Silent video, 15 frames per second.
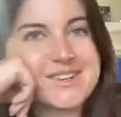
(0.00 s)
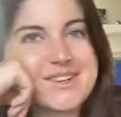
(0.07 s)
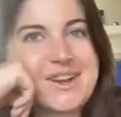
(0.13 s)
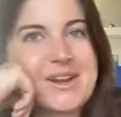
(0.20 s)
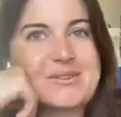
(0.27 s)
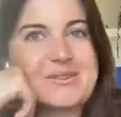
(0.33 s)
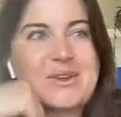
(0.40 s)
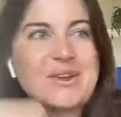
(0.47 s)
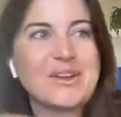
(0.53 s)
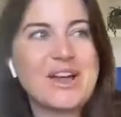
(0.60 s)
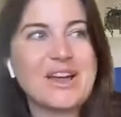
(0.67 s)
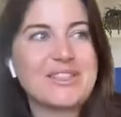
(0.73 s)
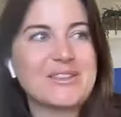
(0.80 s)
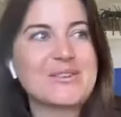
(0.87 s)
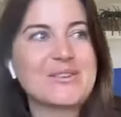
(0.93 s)
incredible.
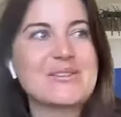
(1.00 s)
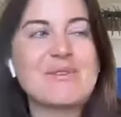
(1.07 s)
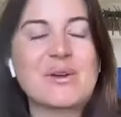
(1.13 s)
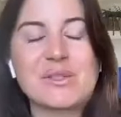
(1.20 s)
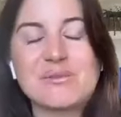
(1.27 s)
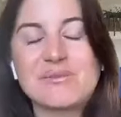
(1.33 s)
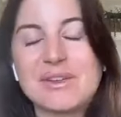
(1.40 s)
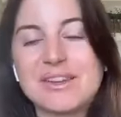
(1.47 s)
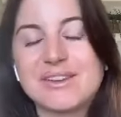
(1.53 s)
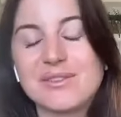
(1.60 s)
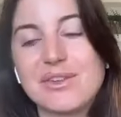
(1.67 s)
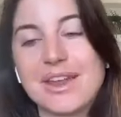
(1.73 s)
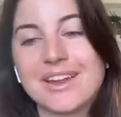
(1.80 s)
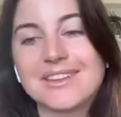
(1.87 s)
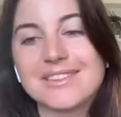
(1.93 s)
I think we've both been
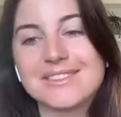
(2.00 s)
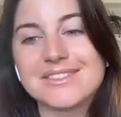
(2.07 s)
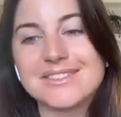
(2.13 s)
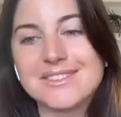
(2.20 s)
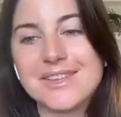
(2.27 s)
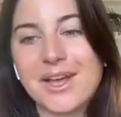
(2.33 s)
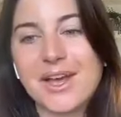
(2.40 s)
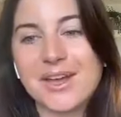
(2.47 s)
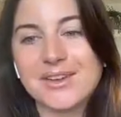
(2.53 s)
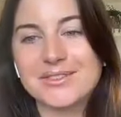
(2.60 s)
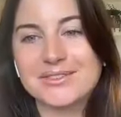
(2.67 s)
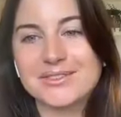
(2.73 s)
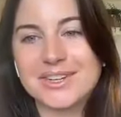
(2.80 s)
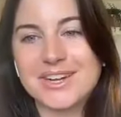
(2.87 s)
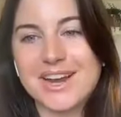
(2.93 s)
fans
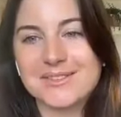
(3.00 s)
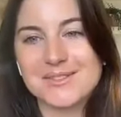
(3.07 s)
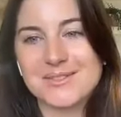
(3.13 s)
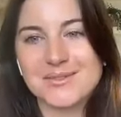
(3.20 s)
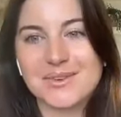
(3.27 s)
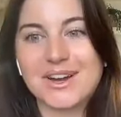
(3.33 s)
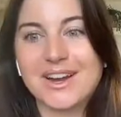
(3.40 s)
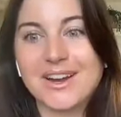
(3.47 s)
of your guys' work